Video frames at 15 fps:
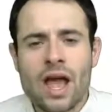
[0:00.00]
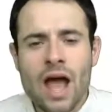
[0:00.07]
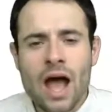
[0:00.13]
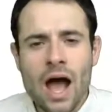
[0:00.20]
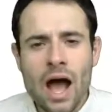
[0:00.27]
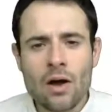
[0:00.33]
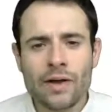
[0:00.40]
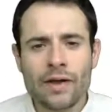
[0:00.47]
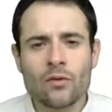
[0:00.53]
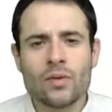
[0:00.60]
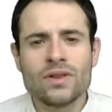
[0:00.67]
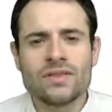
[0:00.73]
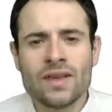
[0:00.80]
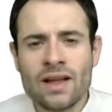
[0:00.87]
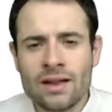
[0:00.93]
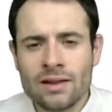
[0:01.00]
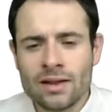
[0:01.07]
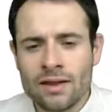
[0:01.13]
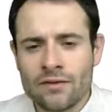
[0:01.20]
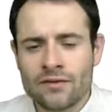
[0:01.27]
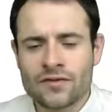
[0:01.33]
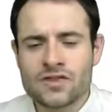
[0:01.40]
How can we tell
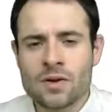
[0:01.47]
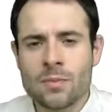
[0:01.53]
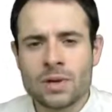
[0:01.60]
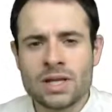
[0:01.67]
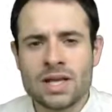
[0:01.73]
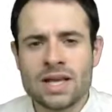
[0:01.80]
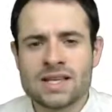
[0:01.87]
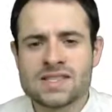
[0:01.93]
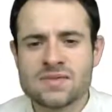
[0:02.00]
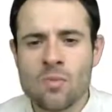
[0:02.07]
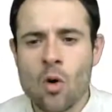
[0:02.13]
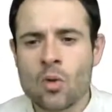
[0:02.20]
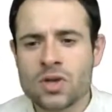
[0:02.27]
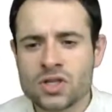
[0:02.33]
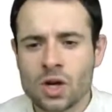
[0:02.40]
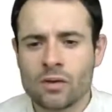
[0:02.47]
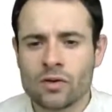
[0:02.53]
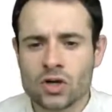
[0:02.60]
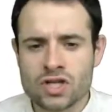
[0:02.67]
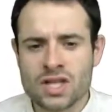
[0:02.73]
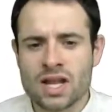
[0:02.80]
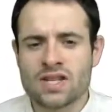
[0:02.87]
if somebody is more risk
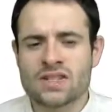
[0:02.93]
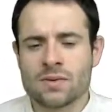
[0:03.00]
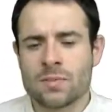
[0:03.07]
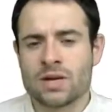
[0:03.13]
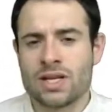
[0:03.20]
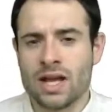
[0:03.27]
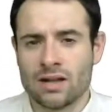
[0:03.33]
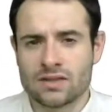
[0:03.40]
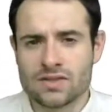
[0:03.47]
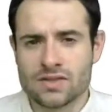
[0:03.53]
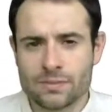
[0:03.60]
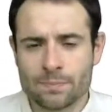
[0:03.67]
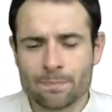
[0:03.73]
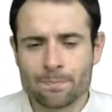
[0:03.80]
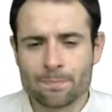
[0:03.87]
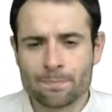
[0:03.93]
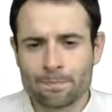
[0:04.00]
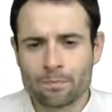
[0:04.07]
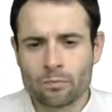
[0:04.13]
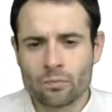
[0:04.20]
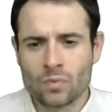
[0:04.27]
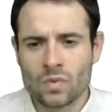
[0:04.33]
averse than somebody else?
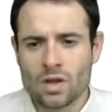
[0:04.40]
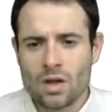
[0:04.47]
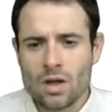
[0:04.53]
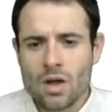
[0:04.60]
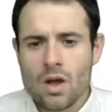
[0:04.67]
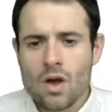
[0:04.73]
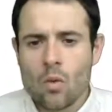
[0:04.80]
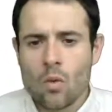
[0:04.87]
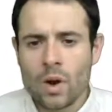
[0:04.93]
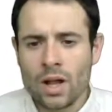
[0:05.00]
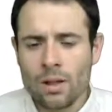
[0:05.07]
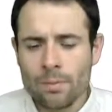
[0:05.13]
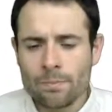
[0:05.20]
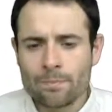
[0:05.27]
Well,